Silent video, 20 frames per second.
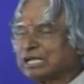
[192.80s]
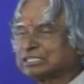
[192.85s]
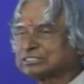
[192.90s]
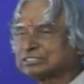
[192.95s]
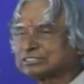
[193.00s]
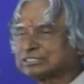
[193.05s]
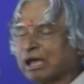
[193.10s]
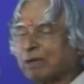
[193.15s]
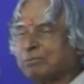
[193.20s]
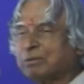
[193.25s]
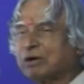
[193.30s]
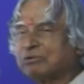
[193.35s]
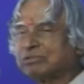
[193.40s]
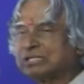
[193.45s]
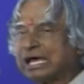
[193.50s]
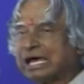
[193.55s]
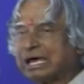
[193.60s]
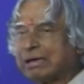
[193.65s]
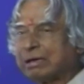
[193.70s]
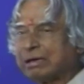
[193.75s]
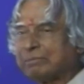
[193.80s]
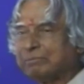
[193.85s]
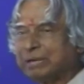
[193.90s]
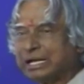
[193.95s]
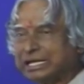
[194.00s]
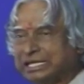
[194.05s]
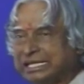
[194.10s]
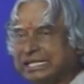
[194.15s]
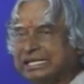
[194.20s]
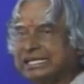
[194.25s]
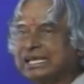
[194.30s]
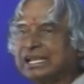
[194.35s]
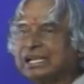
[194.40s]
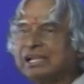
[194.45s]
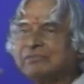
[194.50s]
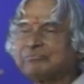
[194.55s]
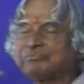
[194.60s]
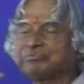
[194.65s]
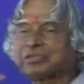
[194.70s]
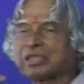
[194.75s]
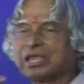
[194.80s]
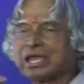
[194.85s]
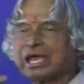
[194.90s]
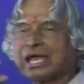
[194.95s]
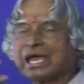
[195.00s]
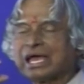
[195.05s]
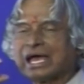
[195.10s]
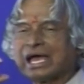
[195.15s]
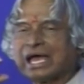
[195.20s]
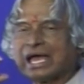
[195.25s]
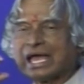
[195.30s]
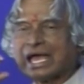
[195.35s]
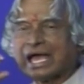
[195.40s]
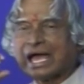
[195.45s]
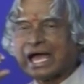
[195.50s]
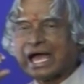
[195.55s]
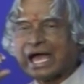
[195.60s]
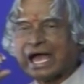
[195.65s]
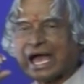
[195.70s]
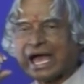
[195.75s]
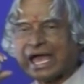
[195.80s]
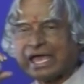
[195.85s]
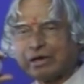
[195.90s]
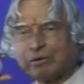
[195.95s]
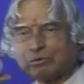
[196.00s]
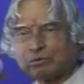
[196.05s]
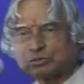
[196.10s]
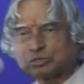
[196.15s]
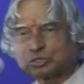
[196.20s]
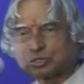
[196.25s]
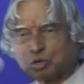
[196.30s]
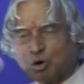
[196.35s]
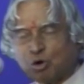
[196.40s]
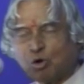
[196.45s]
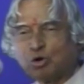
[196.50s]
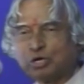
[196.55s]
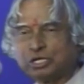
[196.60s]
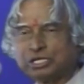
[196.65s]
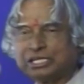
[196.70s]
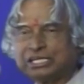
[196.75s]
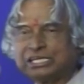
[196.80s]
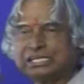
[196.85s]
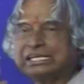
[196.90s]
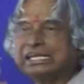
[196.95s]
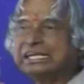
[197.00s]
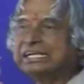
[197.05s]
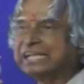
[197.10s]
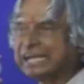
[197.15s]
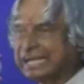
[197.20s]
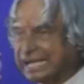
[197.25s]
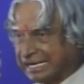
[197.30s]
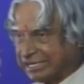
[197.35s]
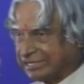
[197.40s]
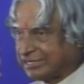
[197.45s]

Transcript: some of the material I have stored in the internet.